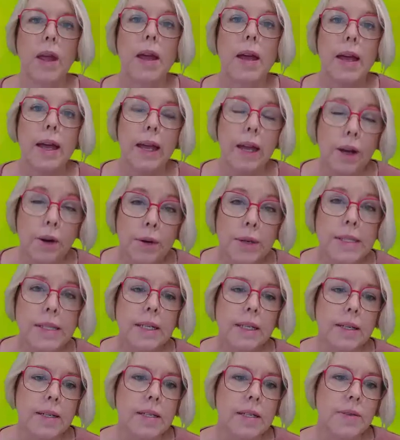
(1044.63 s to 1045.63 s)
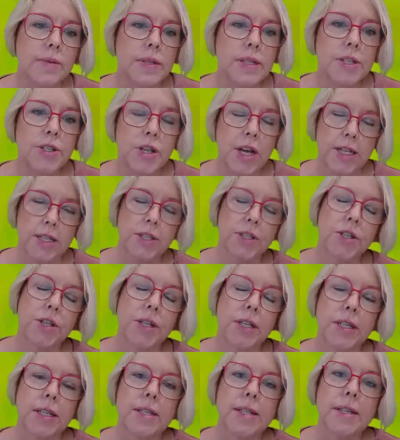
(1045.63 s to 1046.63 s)
Here is a list of
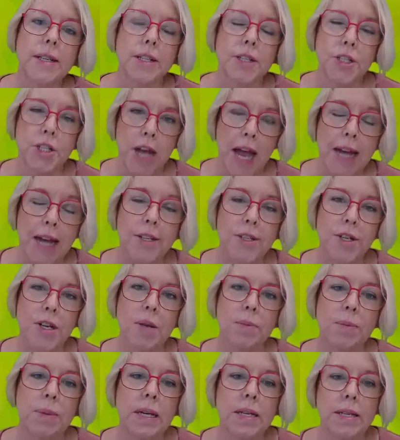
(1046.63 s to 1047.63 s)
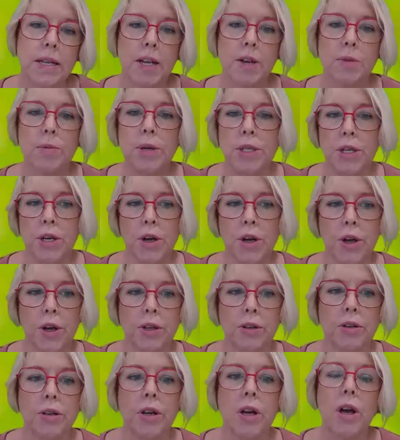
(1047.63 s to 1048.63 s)
suggestions that ChatGPT
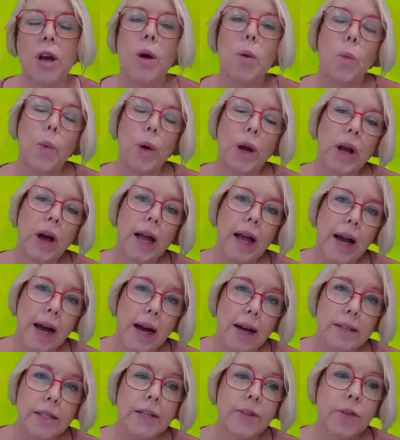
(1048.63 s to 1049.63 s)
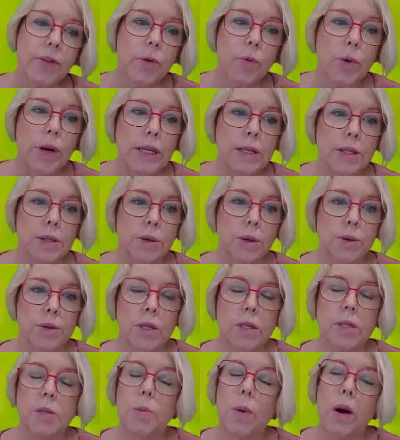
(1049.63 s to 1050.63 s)
returned when I asked for
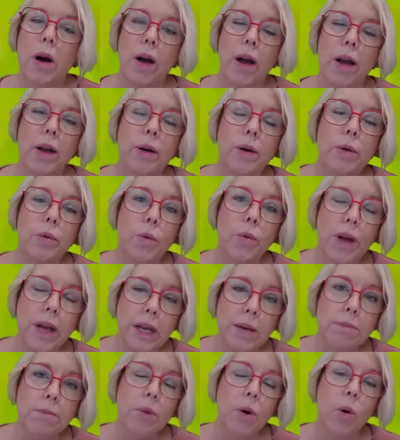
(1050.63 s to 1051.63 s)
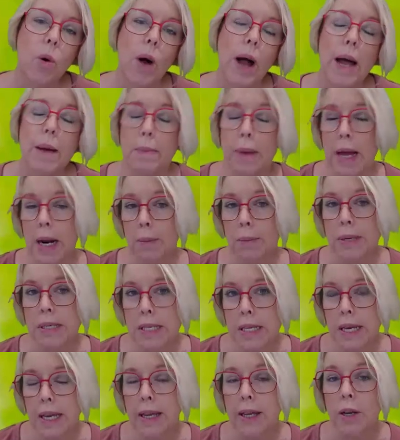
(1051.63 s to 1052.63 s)
resources where I could read more about a
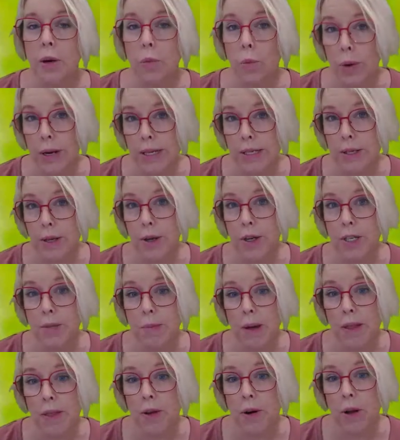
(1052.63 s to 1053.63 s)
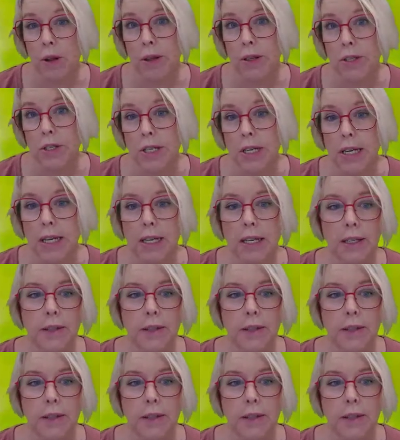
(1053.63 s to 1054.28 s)
particular research methodology.